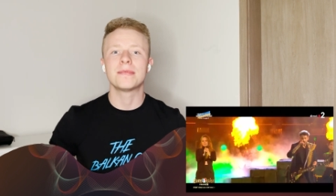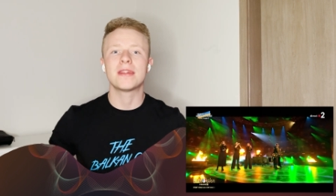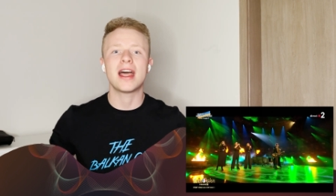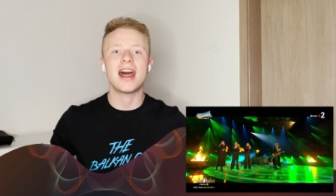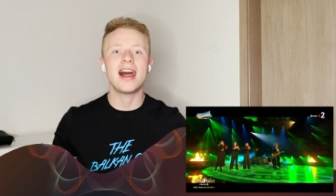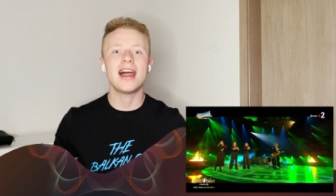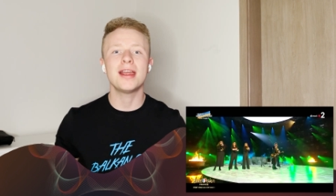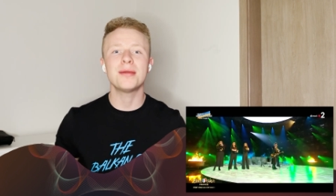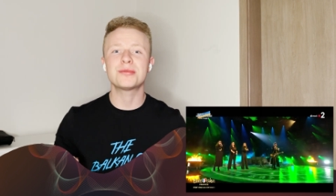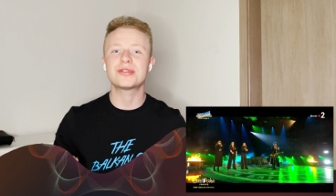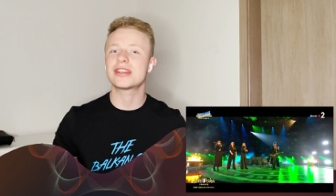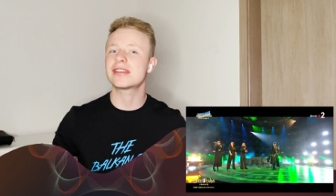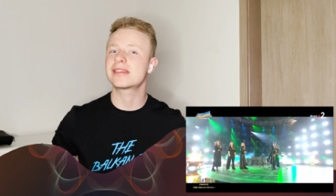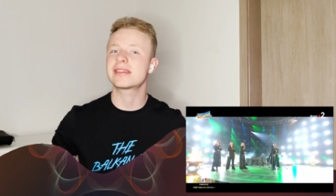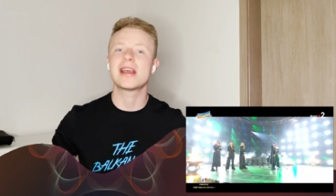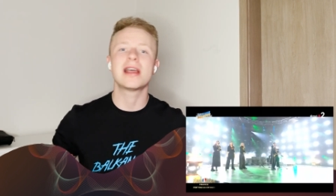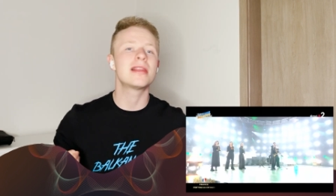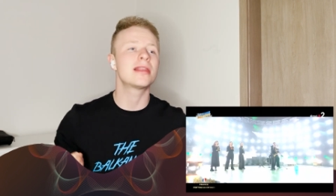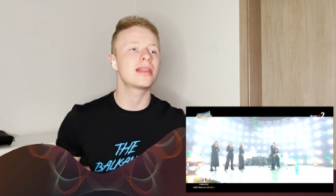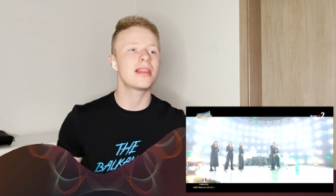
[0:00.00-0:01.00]
I'm
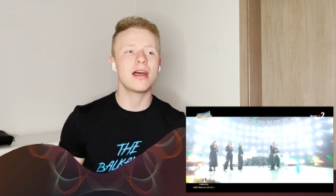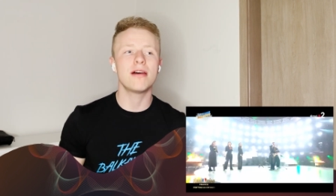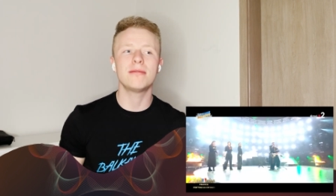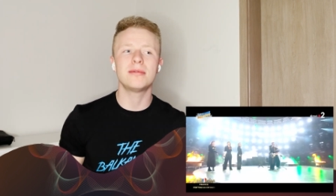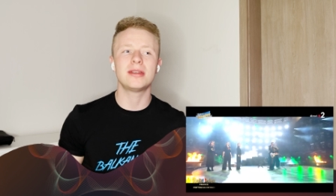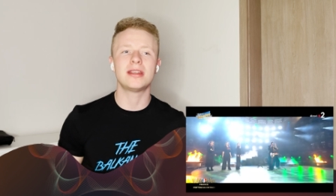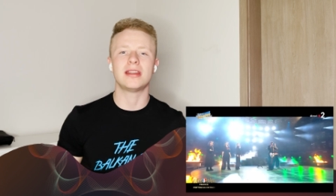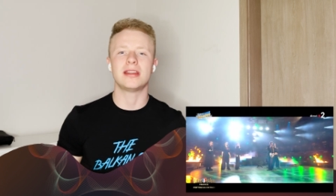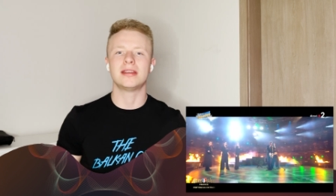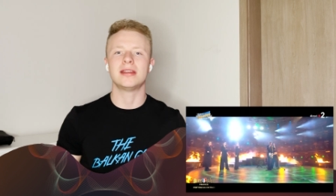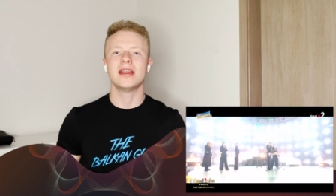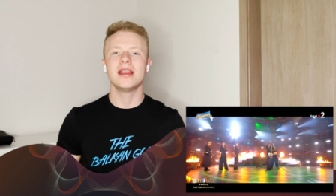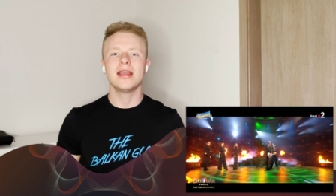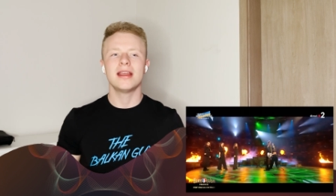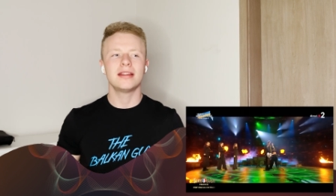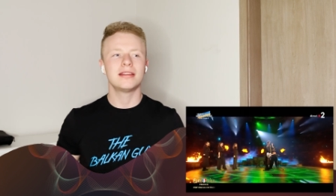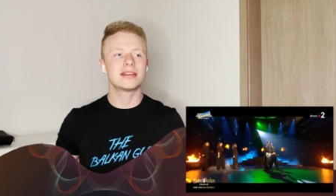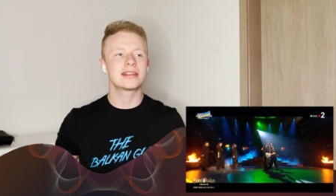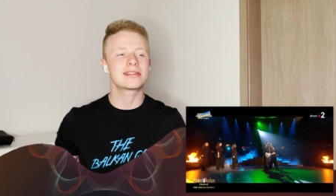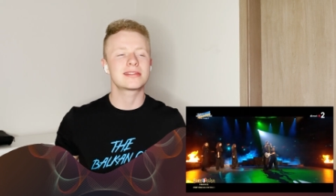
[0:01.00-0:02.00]
just in love with it.
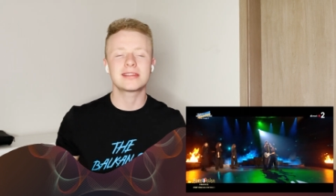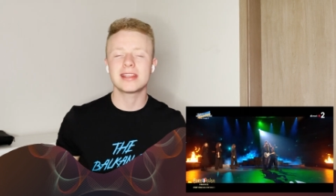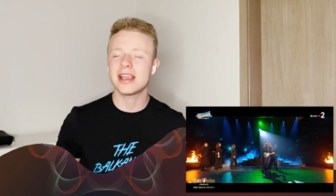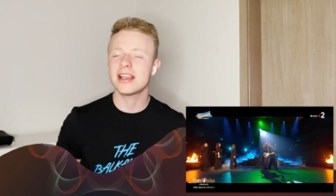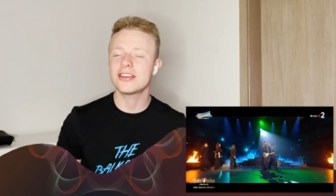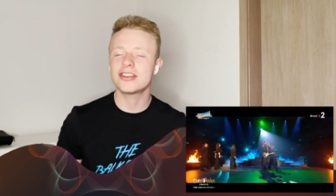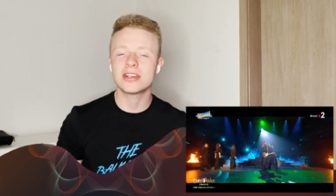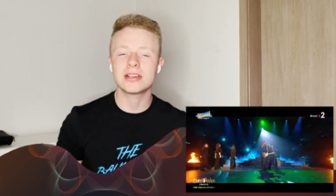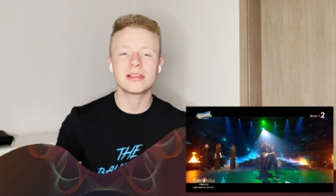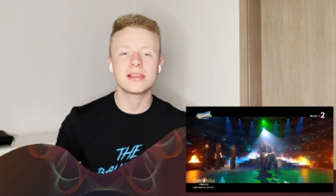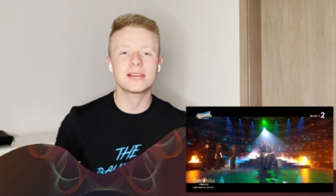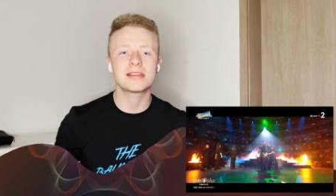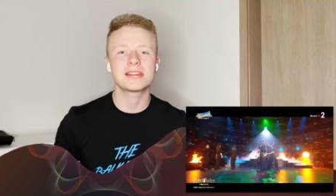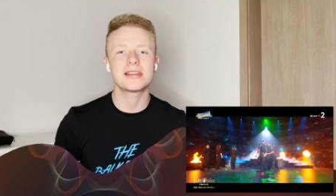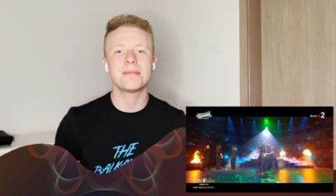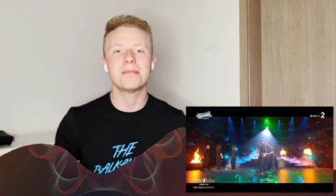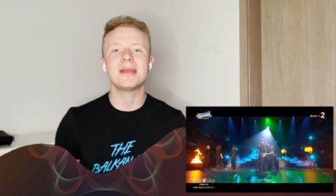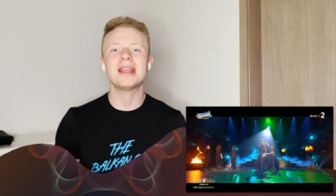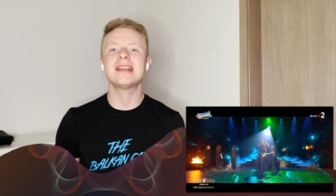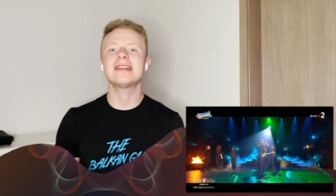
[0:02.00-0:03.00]
The staging looks
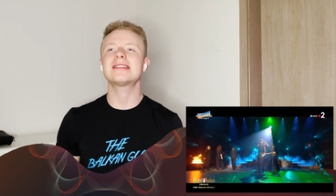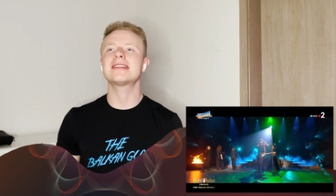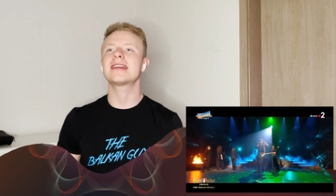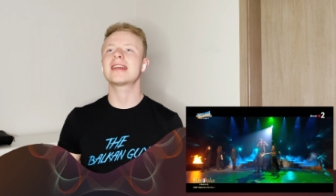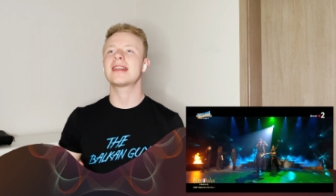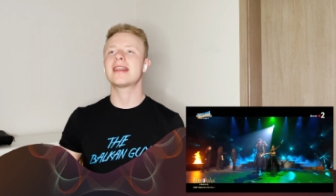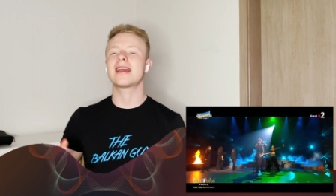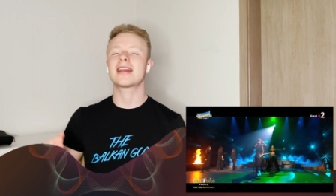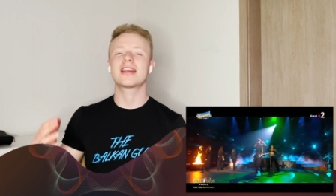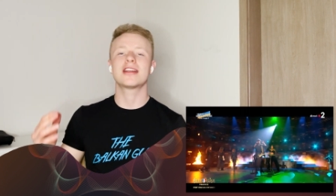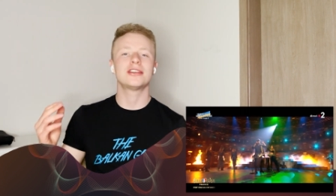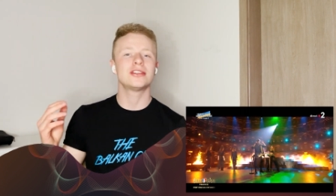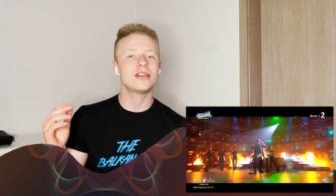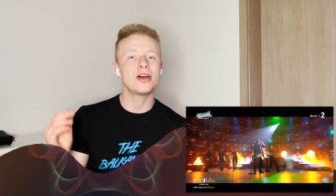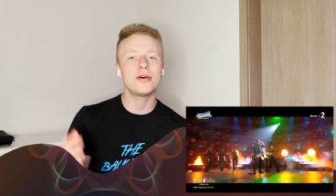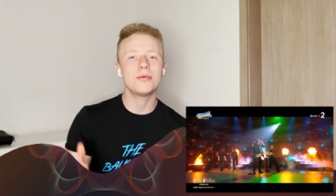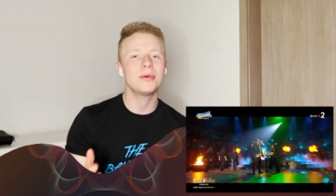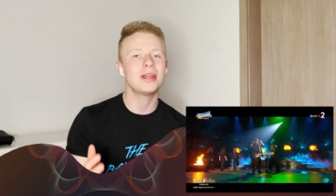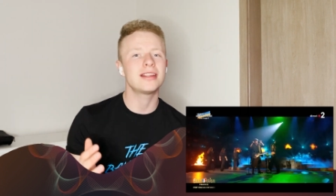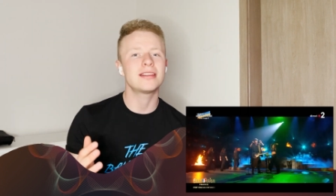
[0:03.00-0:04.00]
amazing, and I
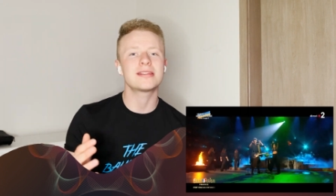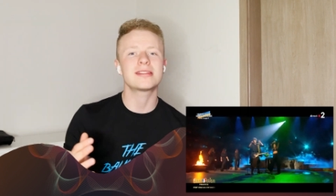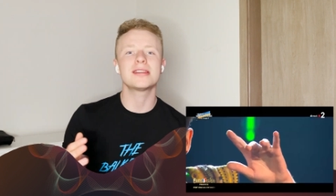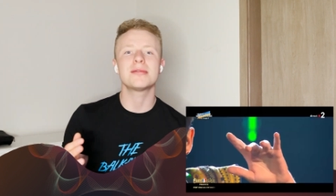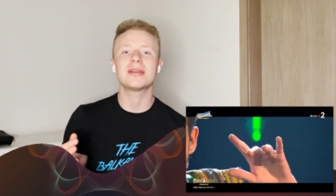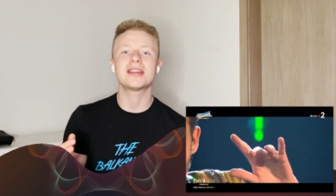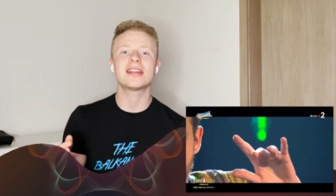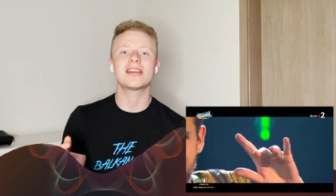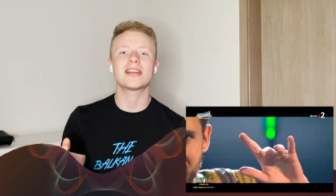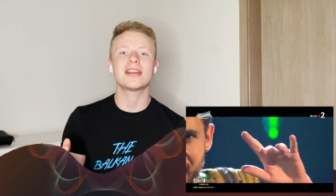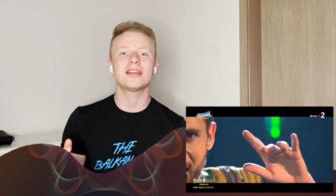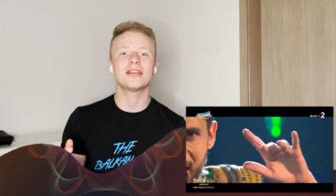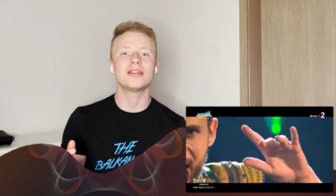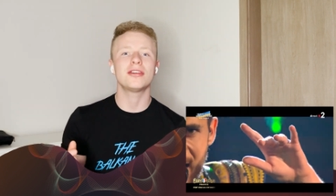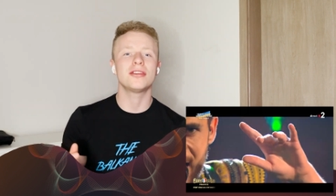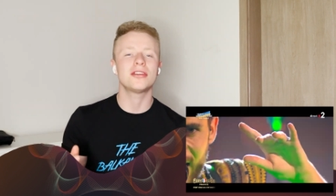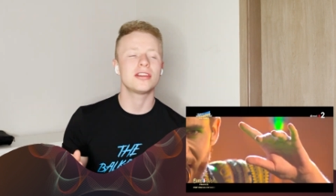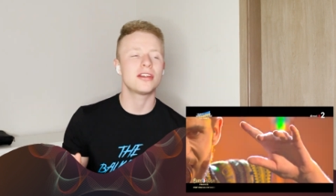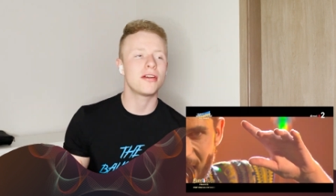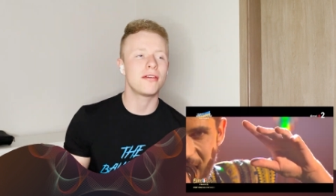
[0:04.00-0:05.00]
cannot wait to see what they're going to do
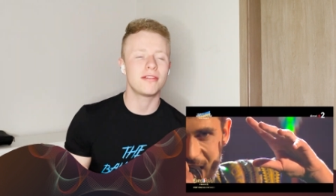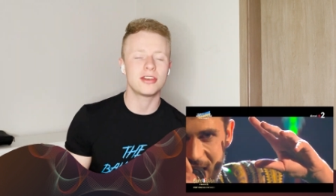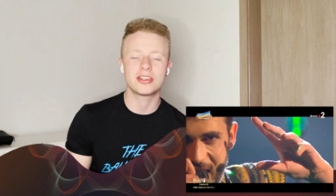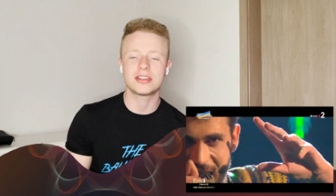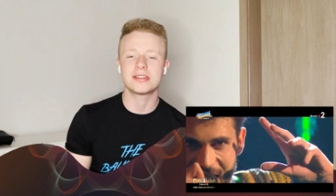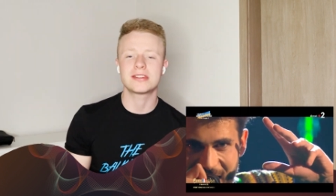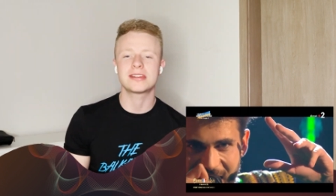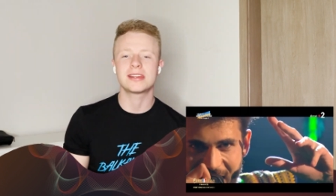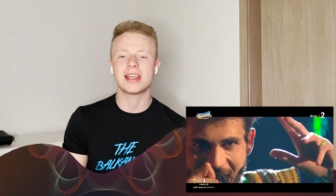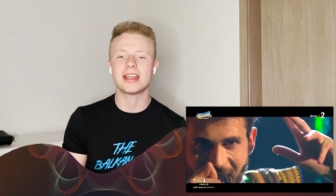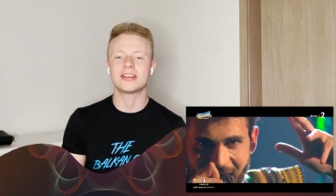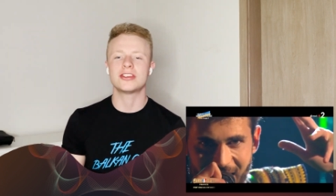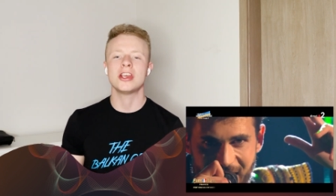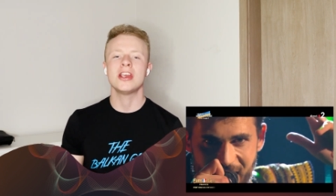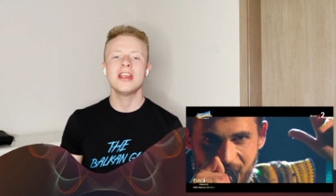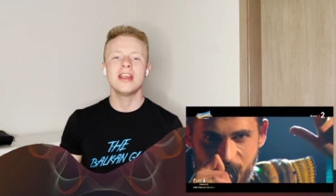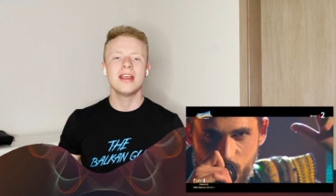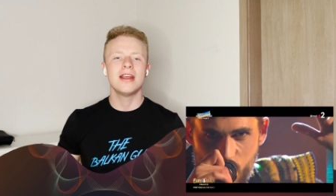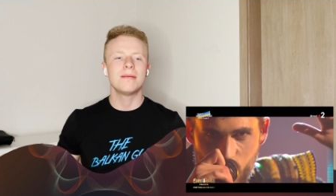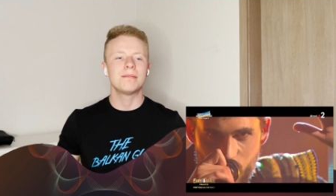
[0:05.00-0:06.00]
in the Eurovision stage.
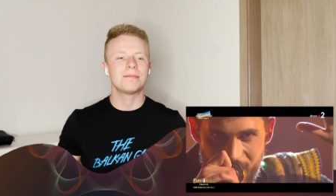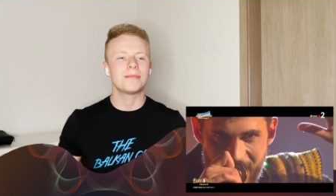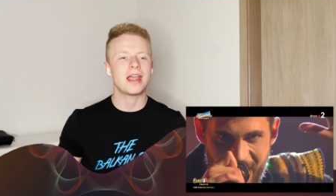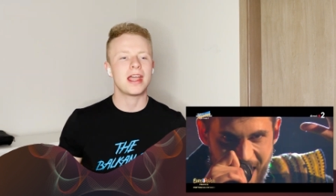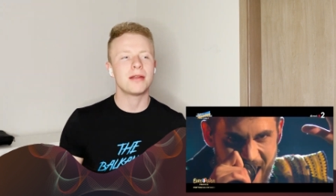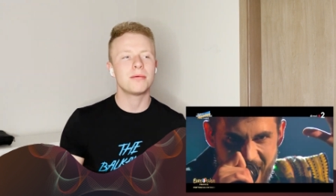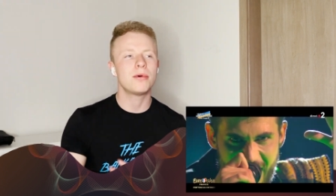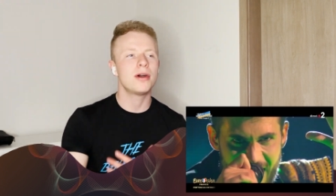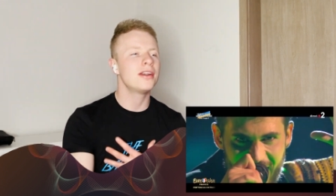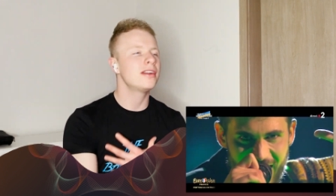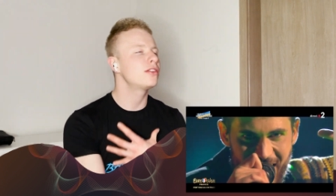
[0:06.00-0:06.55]
I want